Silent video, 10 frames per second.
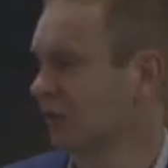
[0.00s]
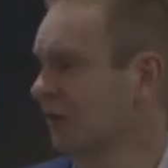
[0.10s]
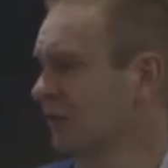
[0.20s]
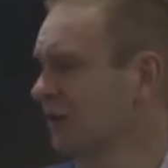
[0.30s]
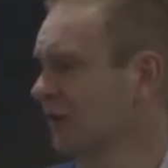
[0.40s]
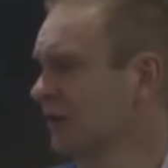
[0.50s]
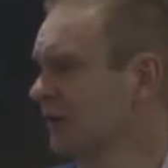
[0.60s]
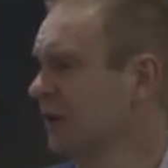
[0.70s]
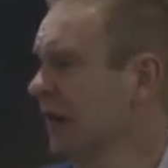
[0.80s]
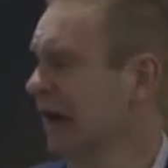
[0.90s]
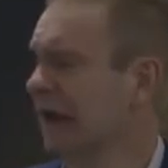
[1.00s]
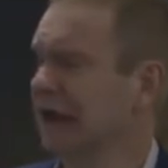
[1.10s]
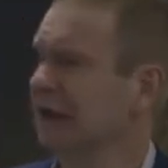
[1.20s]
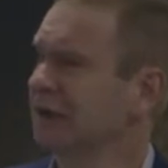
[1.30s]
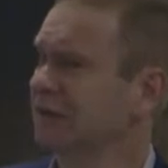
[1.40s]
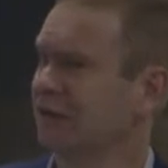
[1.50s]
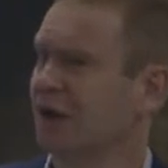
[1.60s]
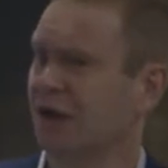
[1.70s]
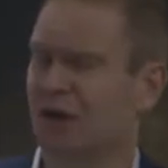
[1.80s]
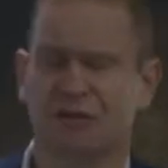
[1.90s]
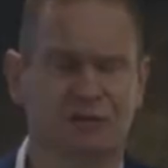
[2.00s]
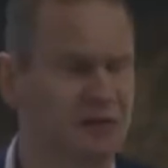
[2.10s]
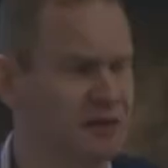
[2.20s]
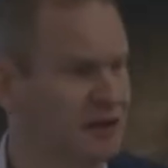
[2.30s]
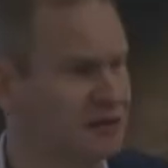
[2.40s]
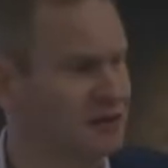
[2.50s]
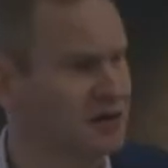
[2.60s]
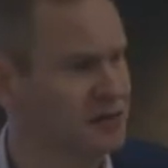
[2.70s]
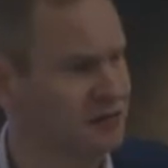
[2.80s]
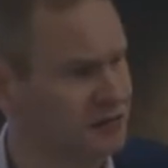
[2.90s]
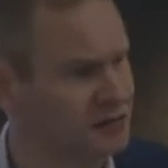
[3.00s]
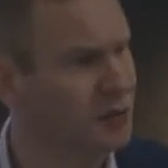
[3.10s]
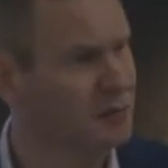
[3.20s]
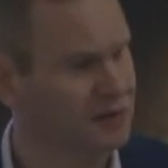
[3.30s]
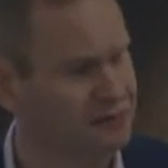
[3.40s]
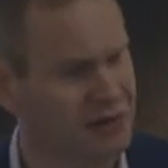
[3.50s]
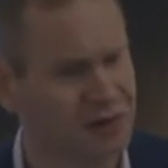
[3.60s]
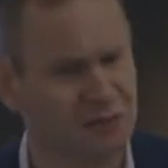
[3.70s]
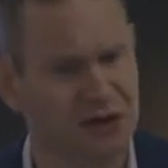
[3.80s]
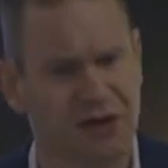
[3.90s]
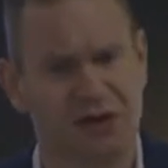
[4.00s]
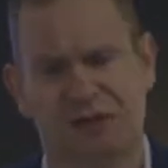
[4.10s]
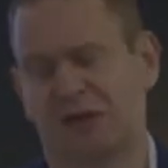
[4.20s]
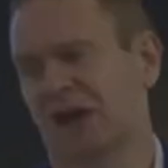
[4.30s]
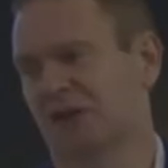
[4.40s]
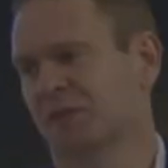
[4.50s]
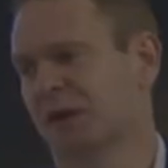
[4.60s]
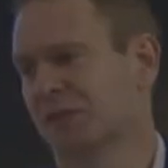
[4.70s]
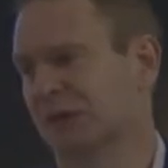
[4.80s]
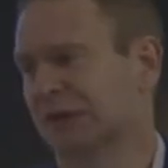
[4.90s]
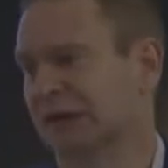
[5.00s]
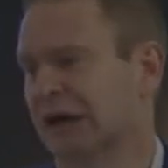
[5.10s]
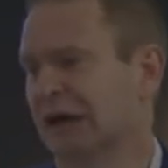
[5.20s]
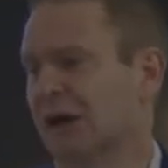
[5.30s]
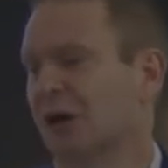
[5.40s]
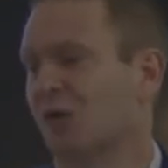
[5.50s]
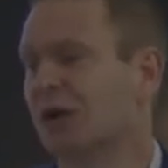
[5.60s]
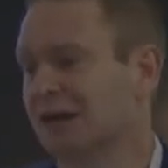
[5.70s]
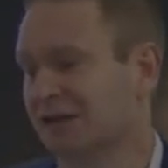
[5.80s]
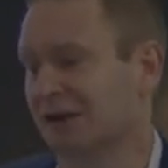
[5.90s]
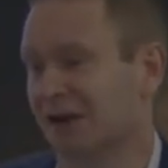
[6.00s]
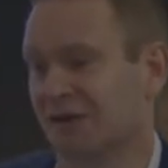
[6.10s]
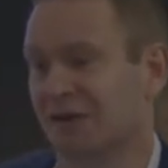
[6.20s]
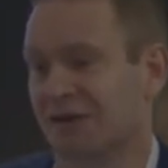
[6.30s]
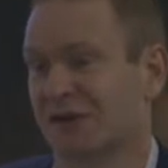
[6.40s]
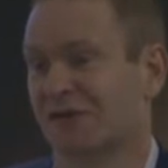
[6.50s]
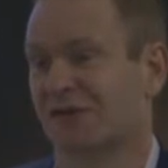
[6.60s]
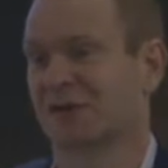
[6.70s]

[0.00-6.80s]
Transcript: jolly good fun. And then, strangely enough, it stopped being fun when over 1,000 people a week started registering for